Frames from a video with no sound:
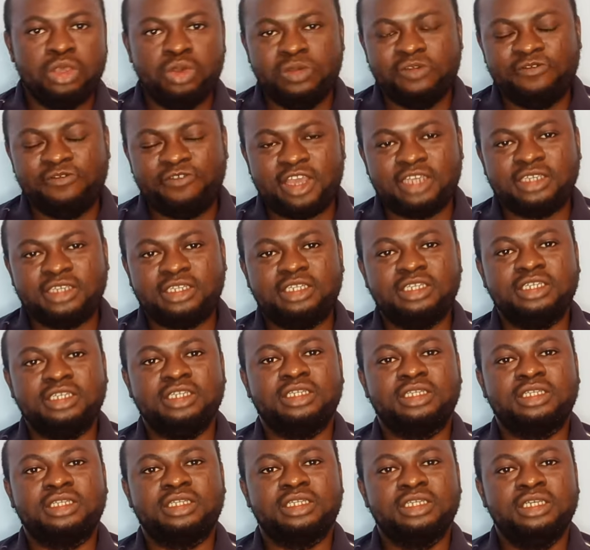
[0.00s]

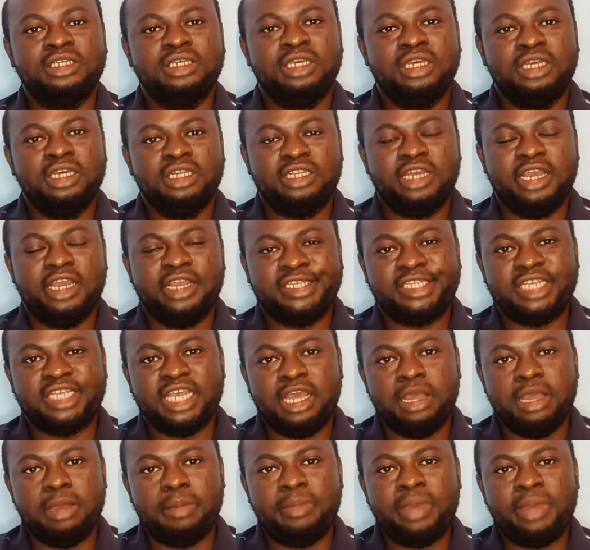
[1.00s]
universities, there
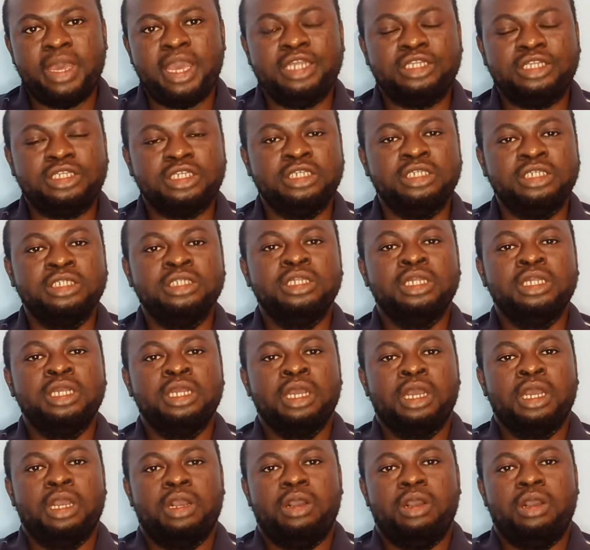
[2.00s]
is an emerging